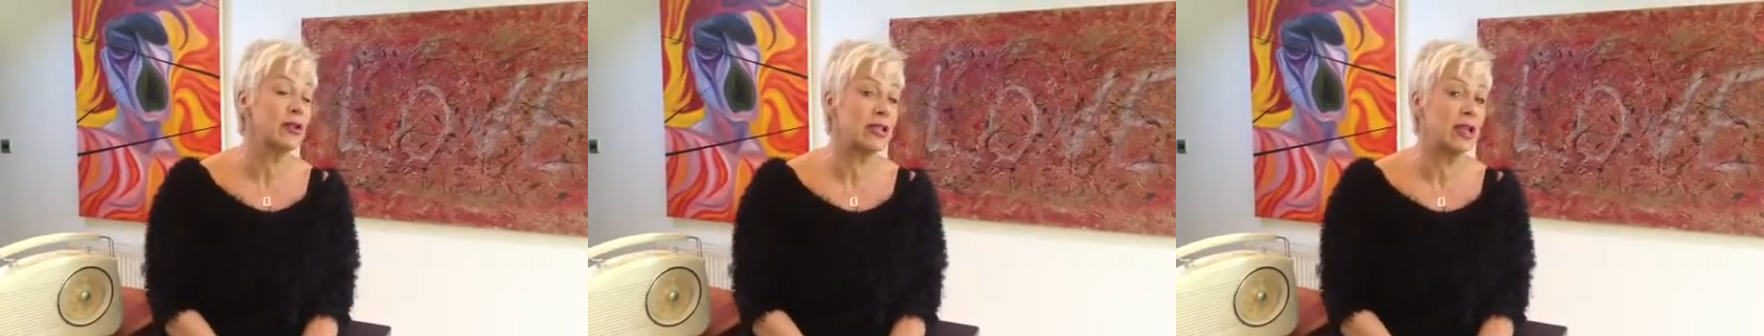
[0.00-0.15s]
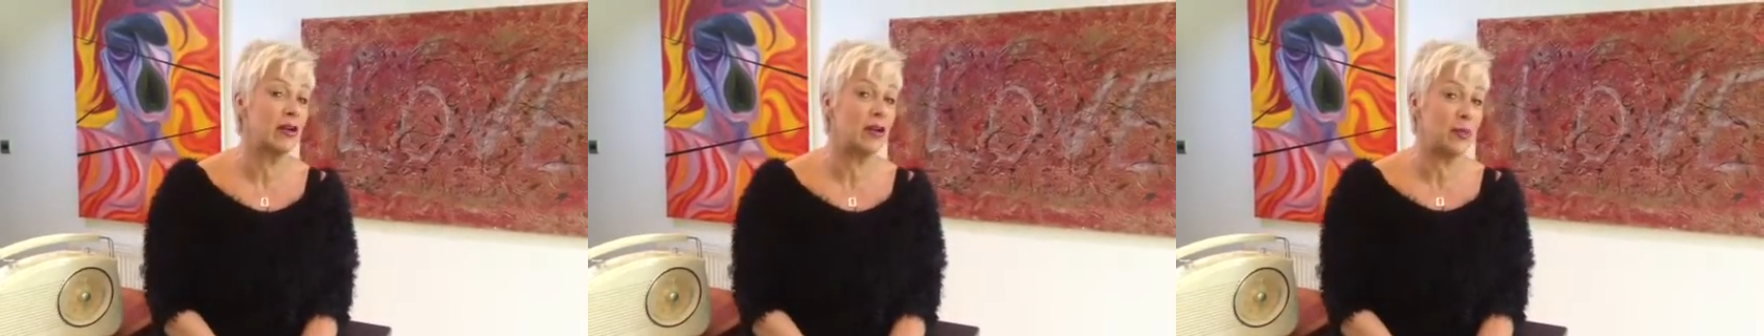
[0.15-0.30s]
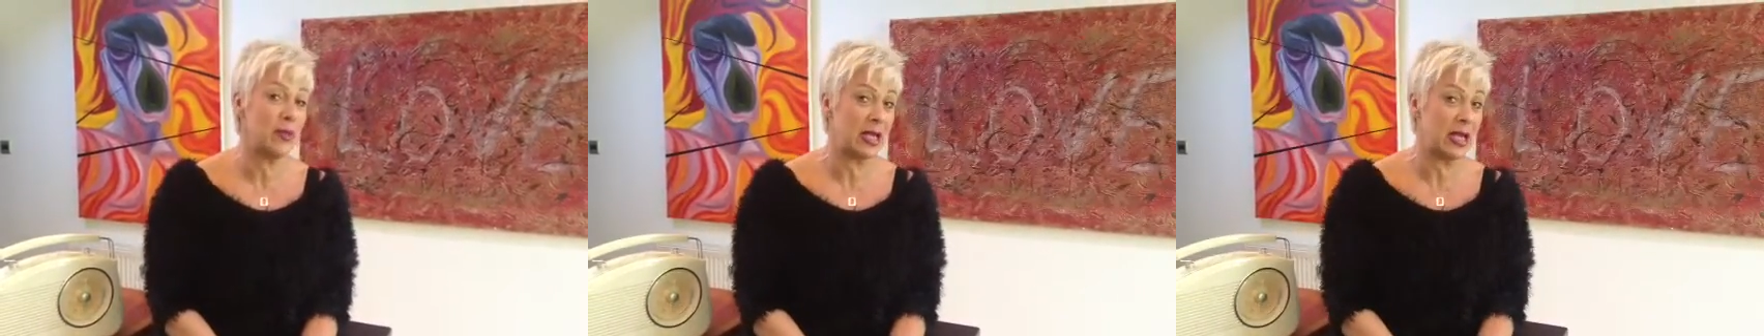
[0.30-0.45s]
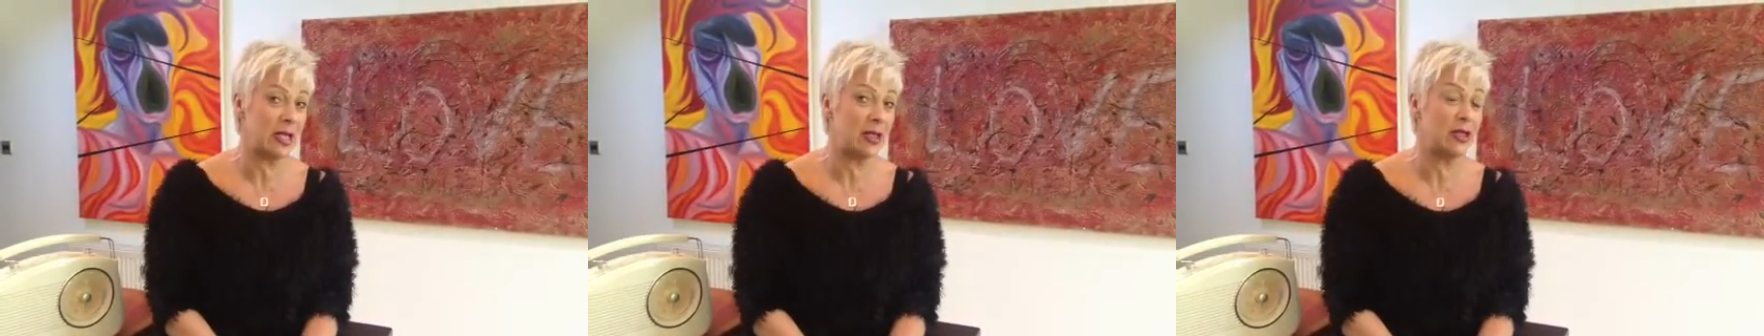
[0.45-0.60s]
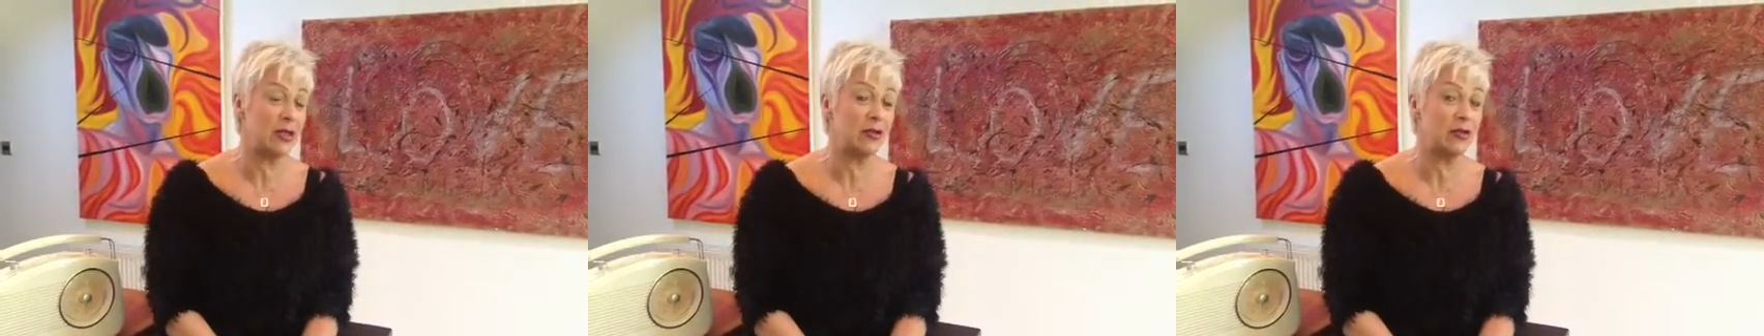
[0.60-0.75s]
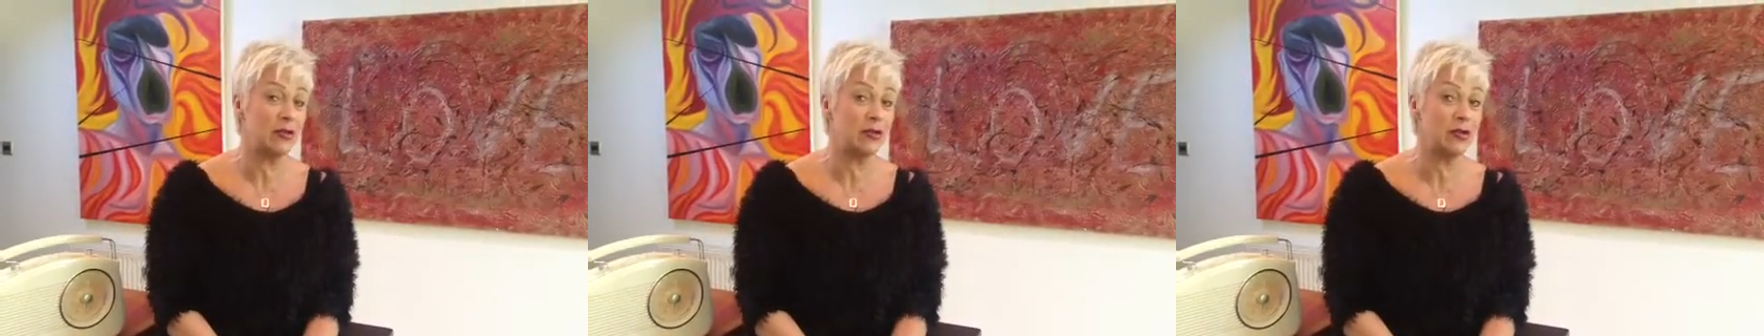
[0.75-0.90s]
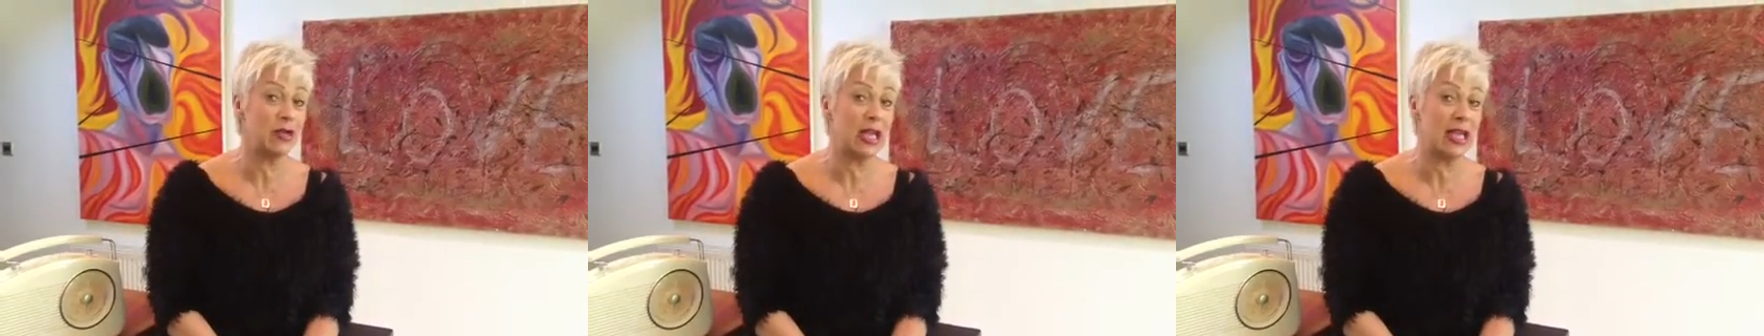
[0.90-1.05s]
therapy I
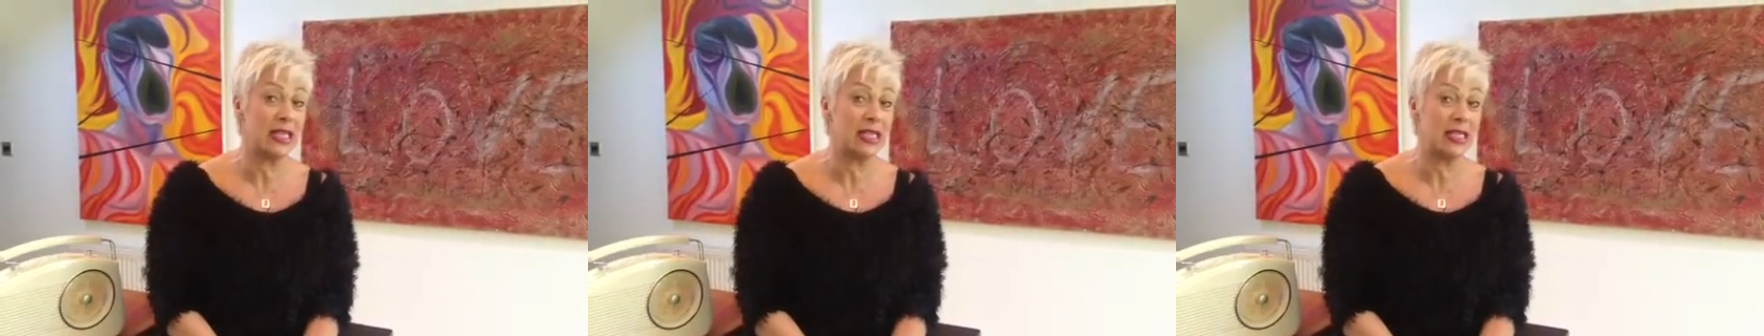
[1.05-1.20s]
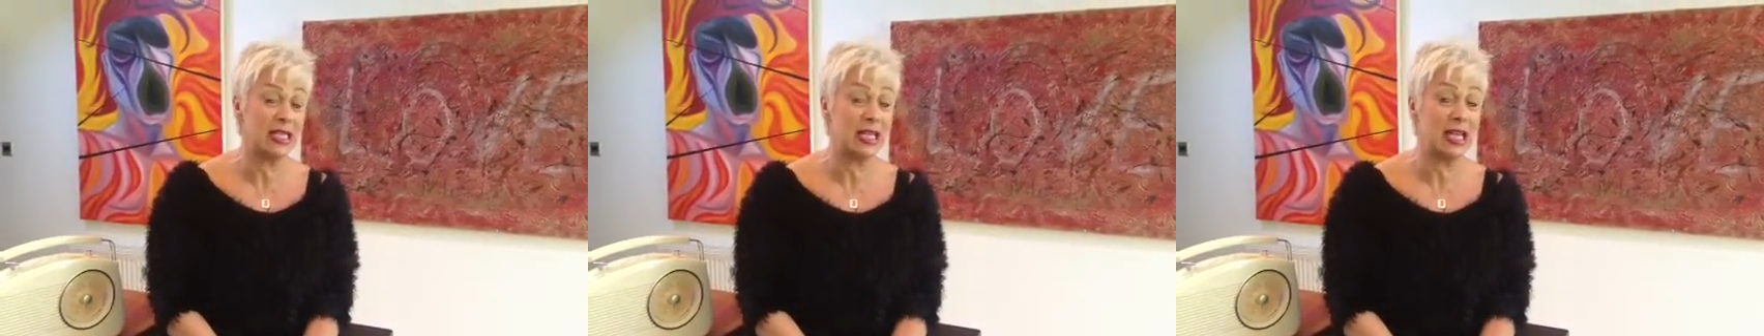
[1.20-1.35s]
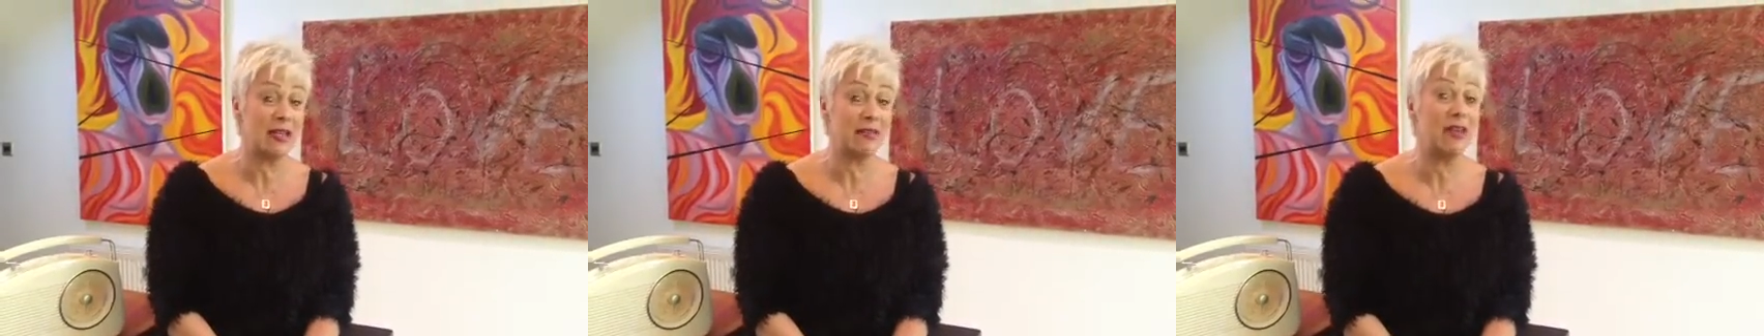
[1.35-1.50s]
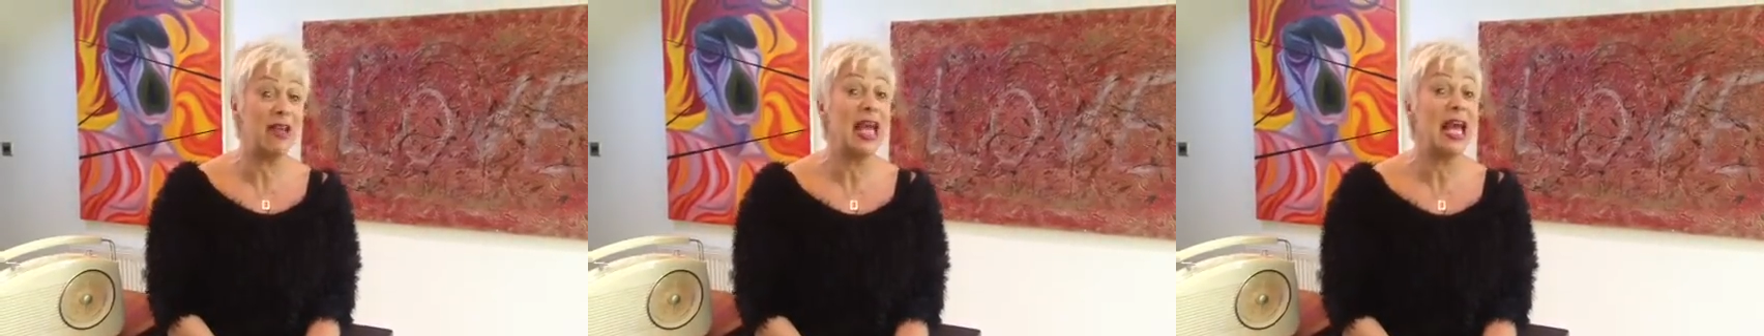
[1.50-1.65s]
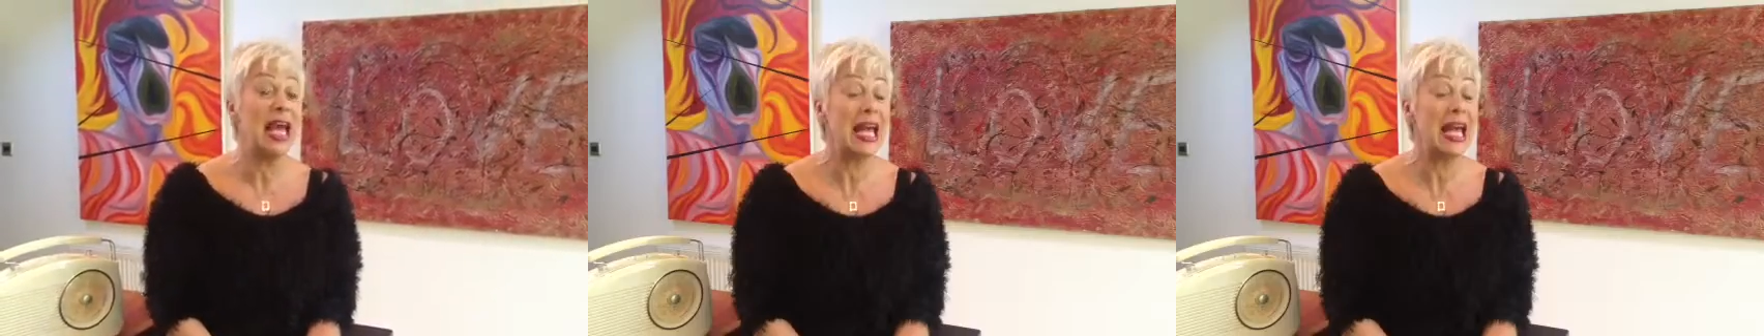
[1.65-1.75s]
learned through LighterLife